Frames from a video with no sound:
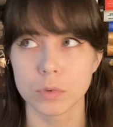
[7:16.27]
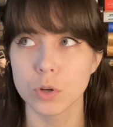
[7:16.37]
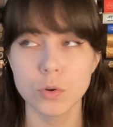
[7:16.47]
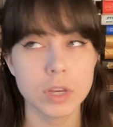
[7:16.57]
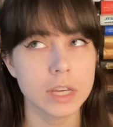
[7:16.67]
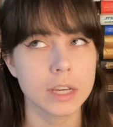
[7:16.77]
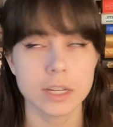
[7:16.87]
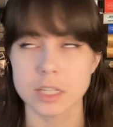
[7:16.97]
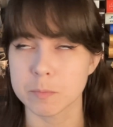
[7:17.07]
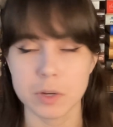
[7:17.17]
kooky
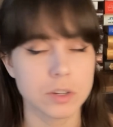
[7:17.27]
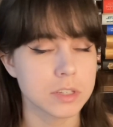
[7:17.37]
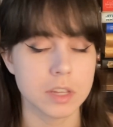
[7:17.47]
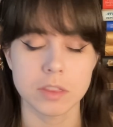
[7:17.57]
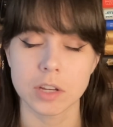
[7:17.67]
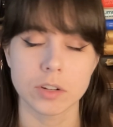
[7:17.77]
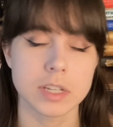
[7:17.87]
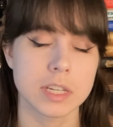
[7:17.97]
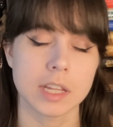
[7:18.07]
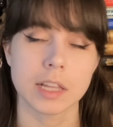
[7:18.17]
conspiracy
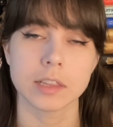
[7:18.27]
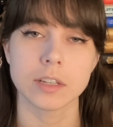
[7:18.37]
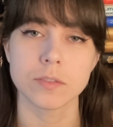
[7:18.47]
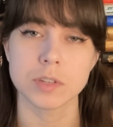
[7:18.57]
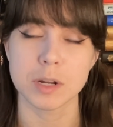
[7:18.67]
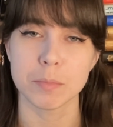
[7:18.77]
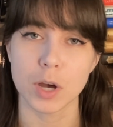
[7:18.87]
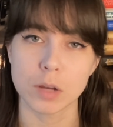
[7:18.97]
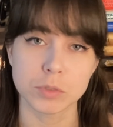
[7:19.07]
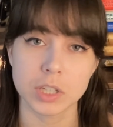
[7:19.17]
theorist that lives in a
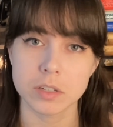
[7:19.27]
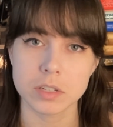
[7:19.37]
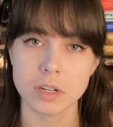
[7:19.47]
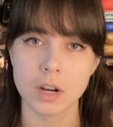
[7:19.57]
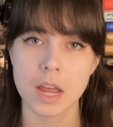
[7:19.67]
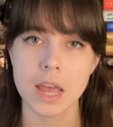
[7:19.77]
bomb shelter.